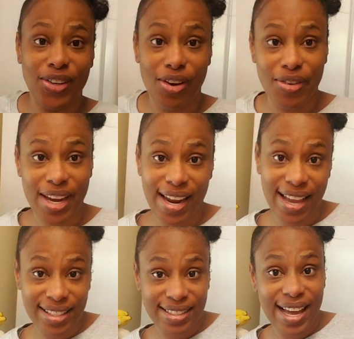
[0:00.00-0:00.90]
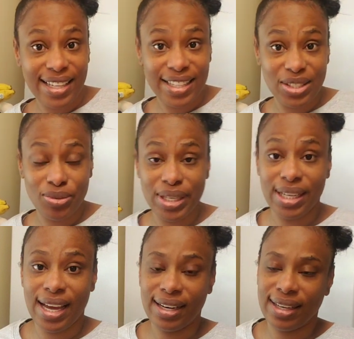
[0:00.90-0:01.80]
you realize that is
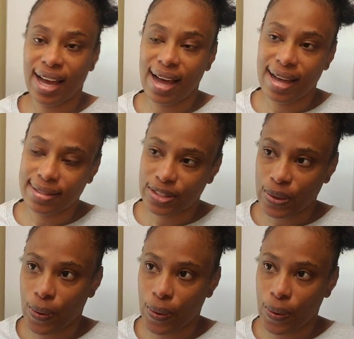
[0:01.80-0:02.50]
really a task.